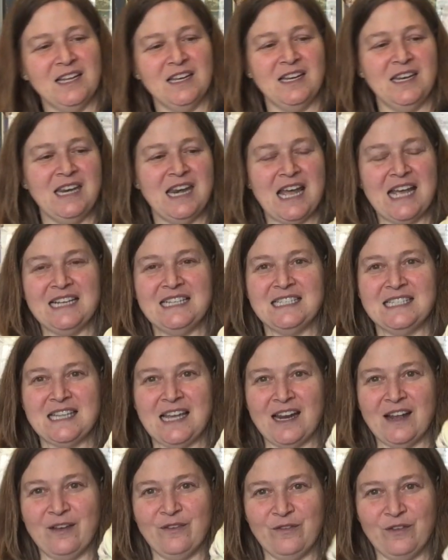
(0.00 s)
nice
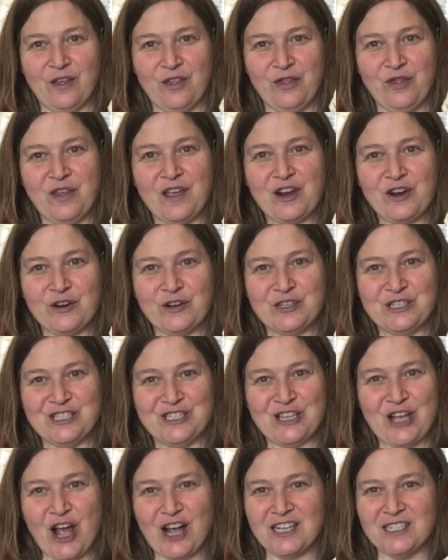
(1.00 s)
set of thicker
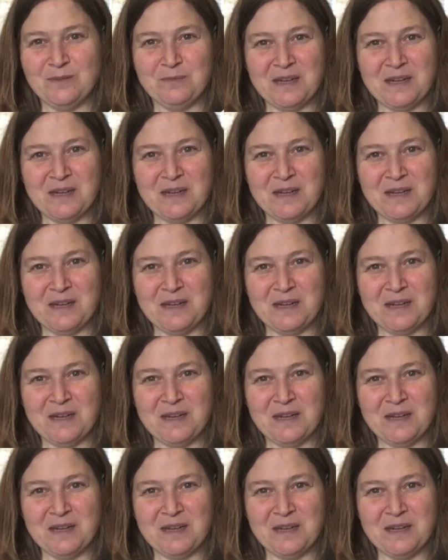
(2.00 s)
socks,